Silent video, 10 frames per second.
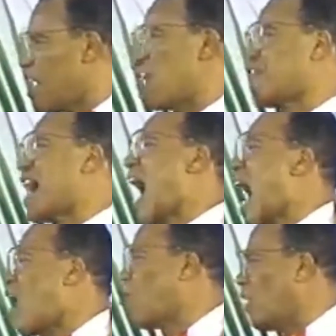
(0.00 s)
of the
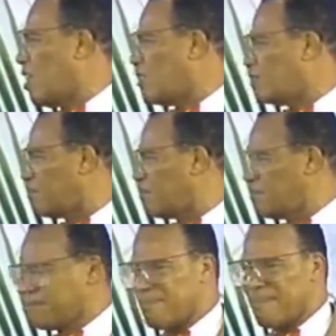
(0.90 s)
hour
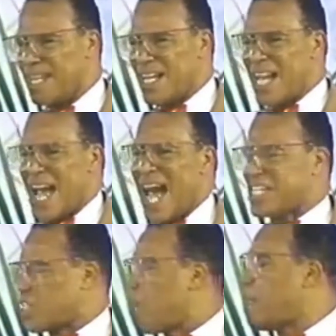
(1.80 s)

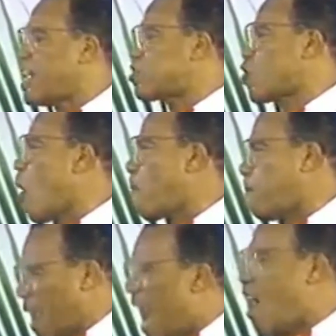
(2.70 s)
has to be so
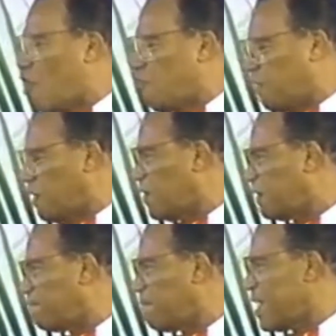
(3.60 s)
powerful
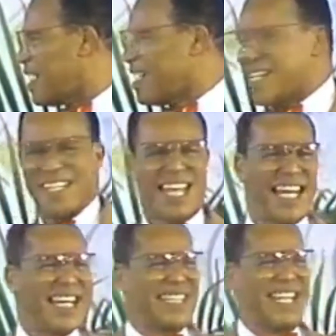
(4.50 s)
that
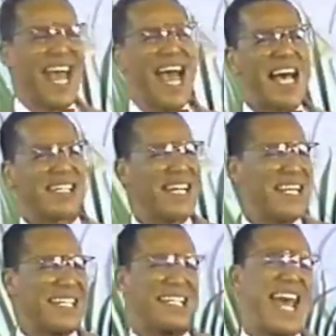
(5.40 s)
it casts
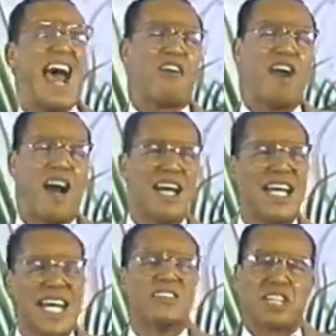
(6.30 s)
terror
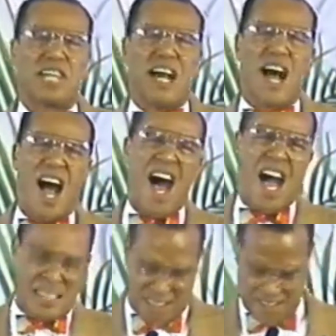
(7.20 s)
into the heart.